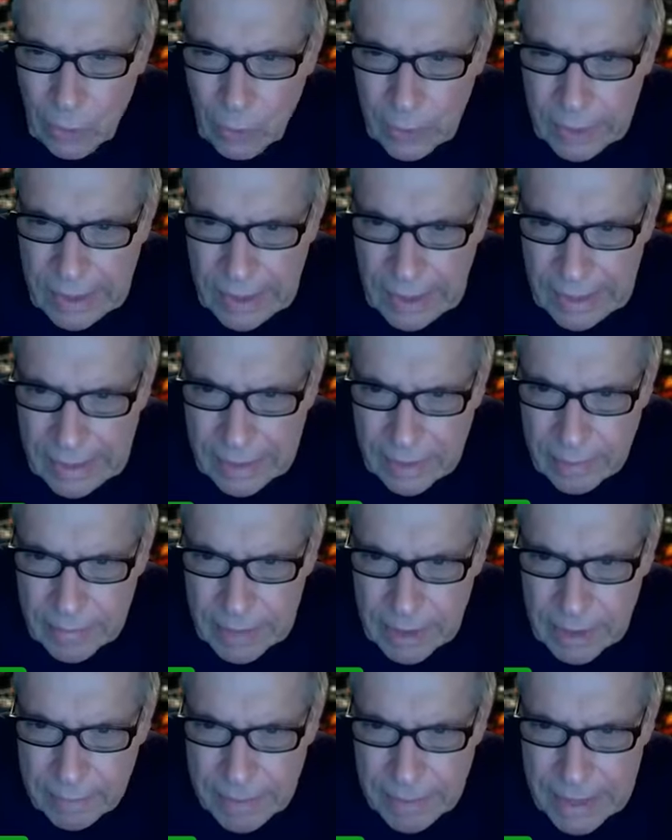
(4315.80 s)
Okay, let me
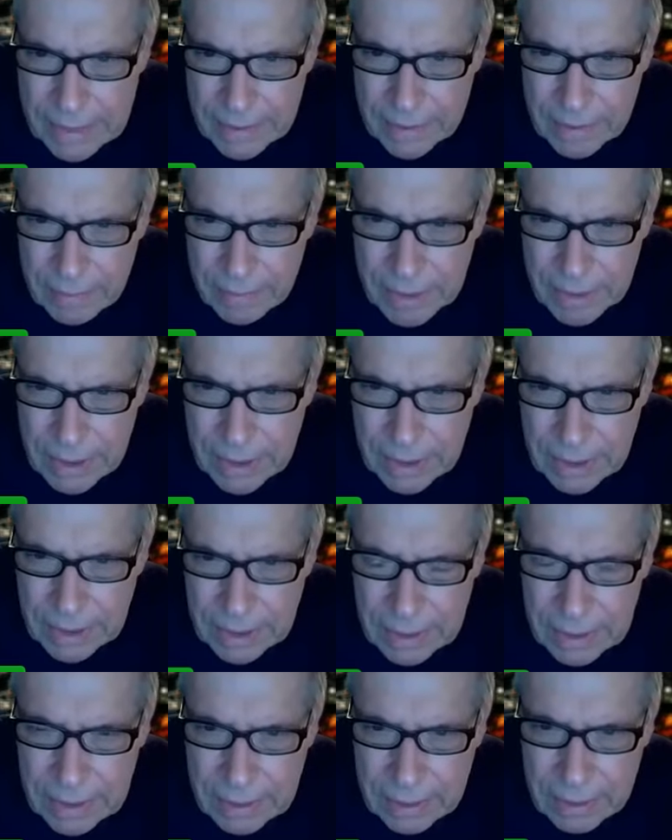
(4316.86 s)
get back to the beginning
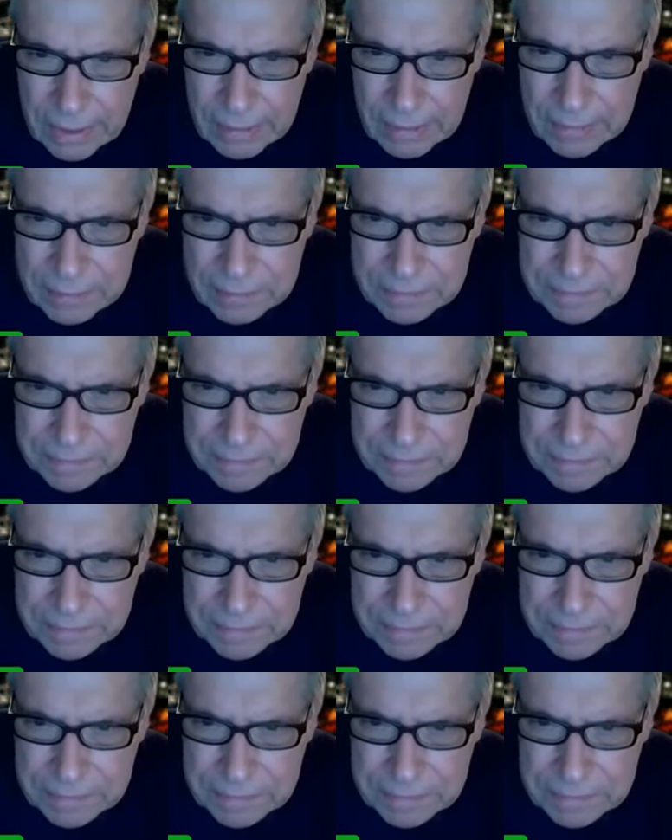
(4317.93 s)
here.